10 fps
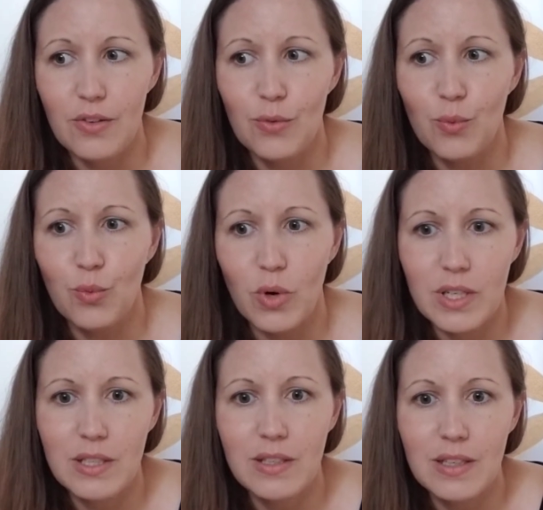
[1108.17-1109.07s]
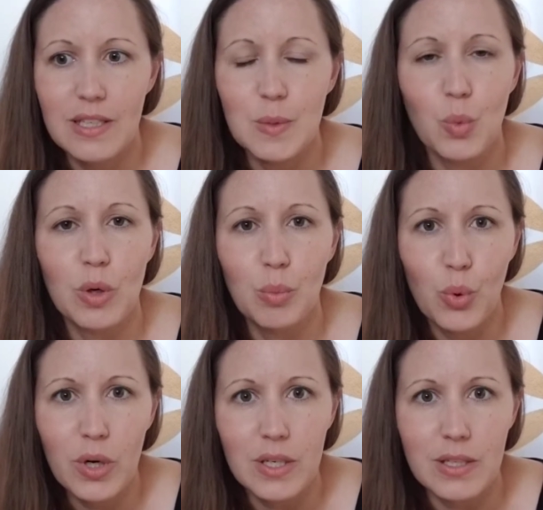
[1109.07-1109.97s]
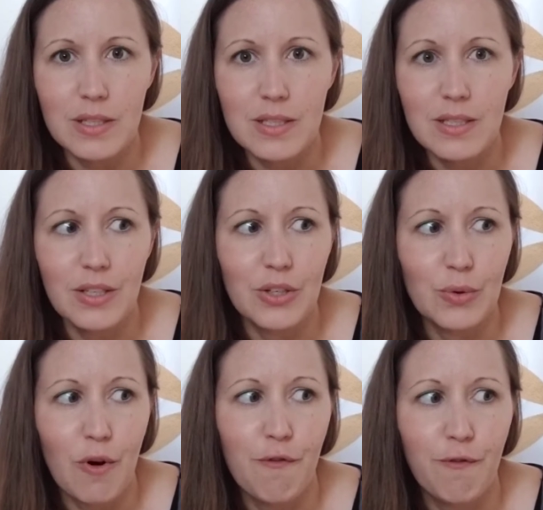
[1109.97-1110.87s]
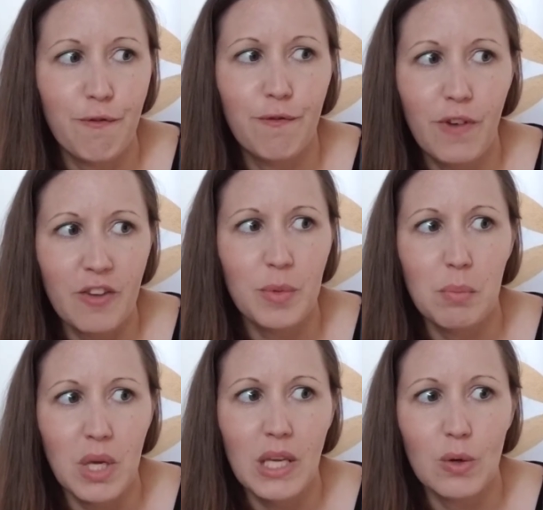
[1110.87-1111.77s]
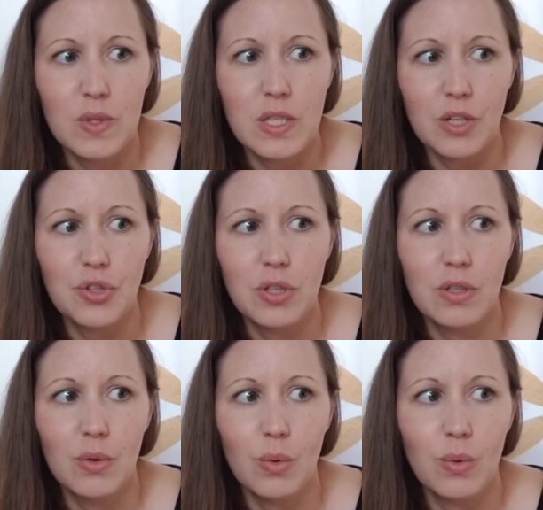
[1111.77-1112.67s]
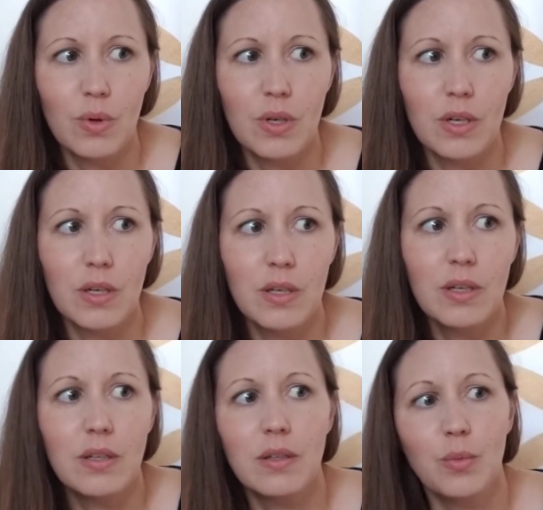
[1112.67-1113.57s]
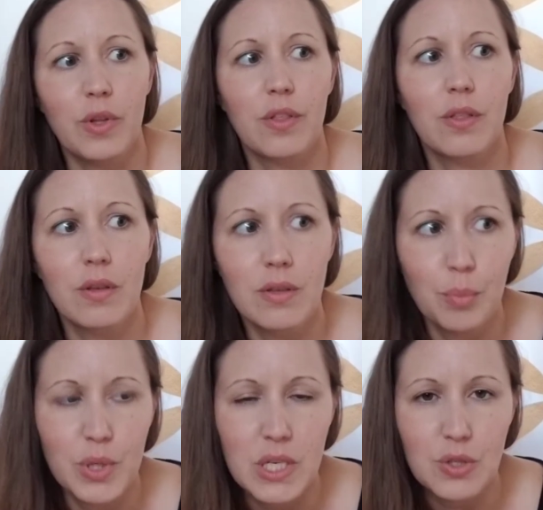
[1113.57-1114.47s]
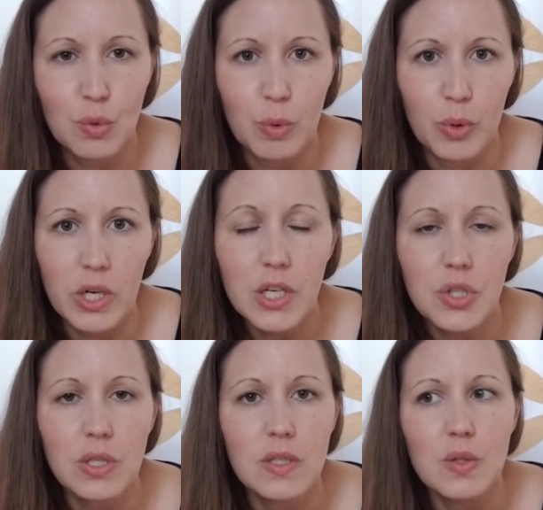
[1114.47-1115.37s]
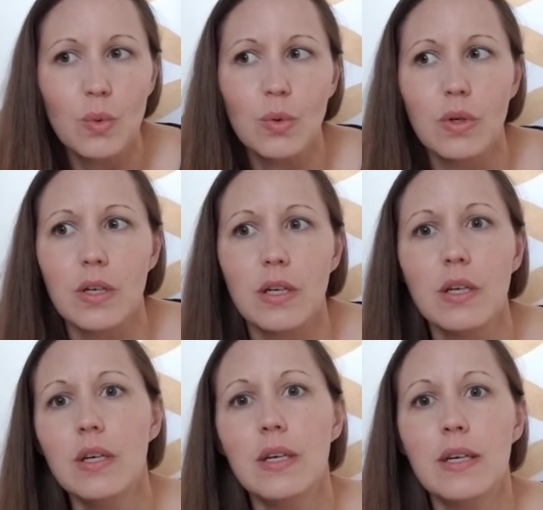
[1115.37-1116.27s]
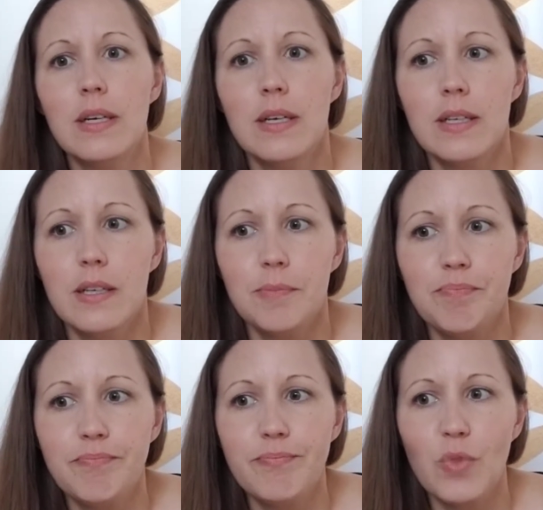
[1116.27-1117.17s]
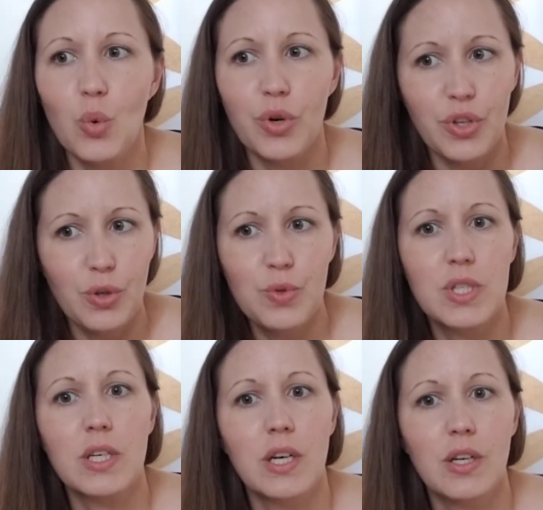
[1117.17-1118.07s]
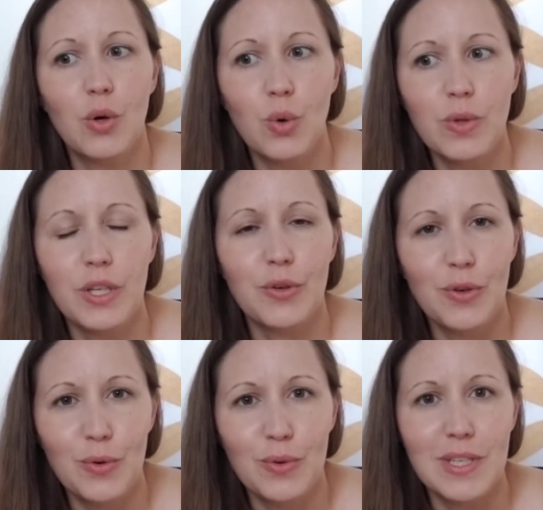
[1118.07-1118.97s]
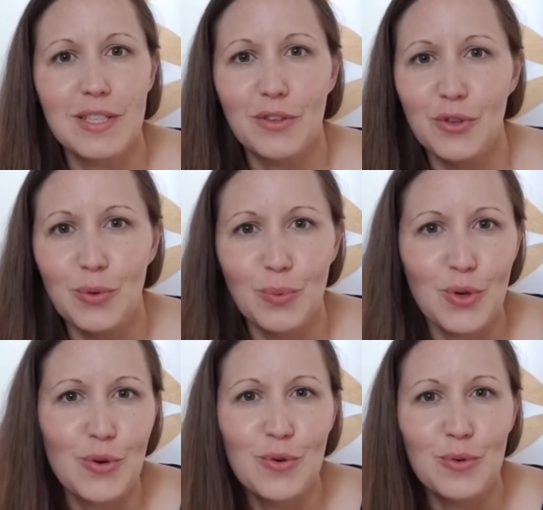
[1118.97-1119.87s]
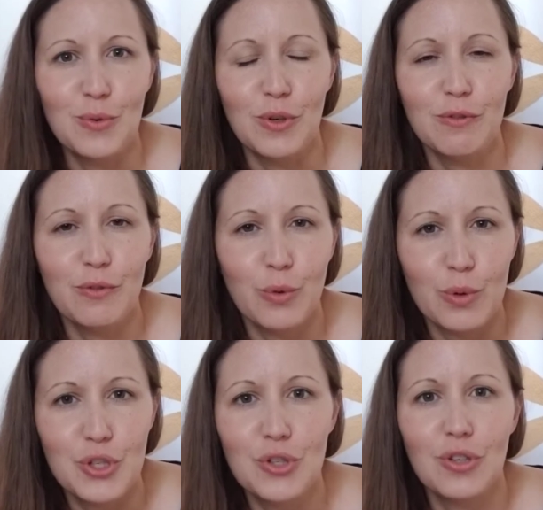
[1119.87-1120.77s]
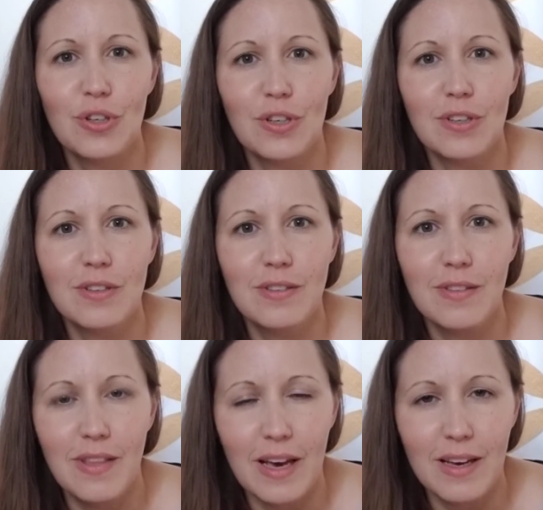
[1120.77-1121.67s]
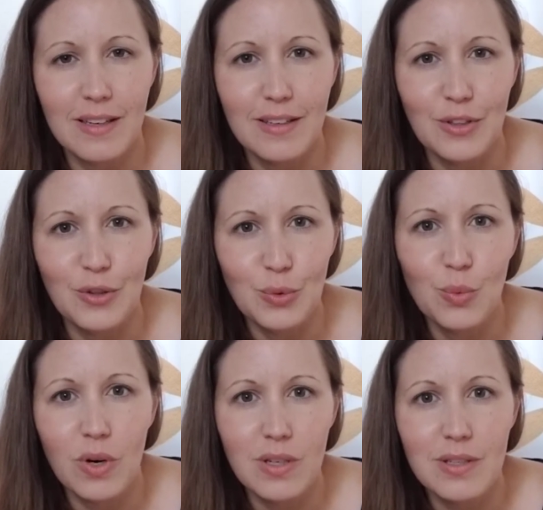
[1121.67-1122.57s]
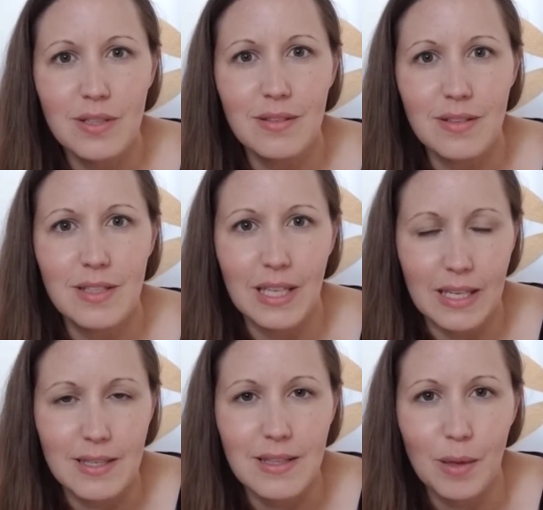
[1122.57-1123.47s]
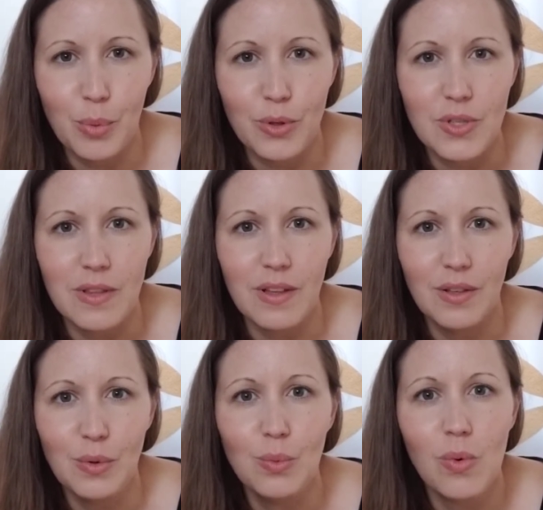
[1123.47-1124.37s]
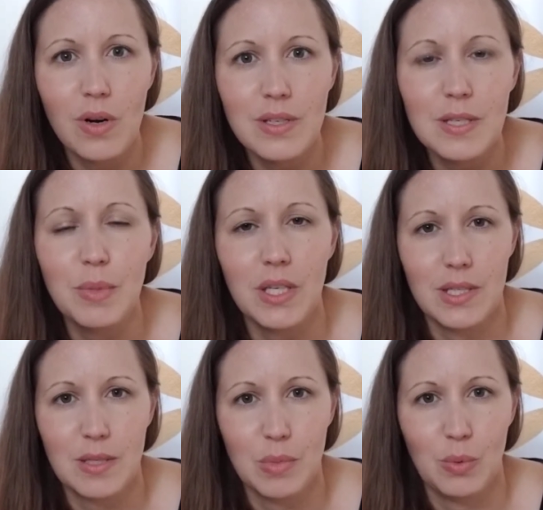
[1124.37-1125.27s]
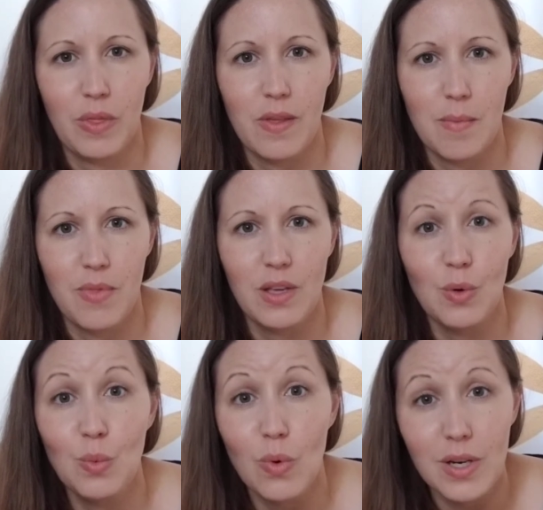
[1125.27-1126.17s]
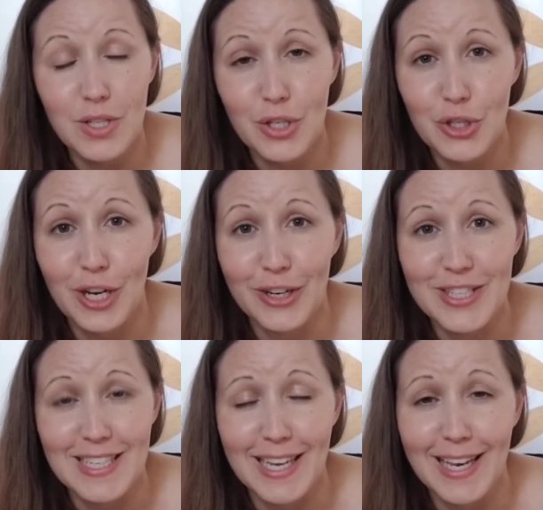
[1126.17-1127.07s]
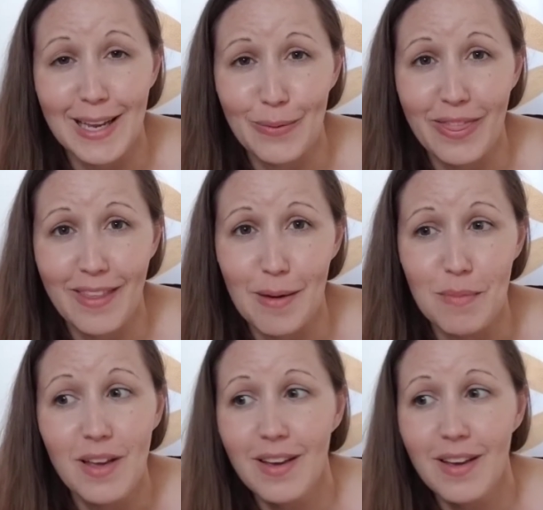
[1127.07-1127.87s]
what is more important, you know, a five minute makeout session or with potential repercussions or or you just kind of holding your own until you know for sure that you want to kiss that person, that you want to be intimate with them, that you want to share DNA with them.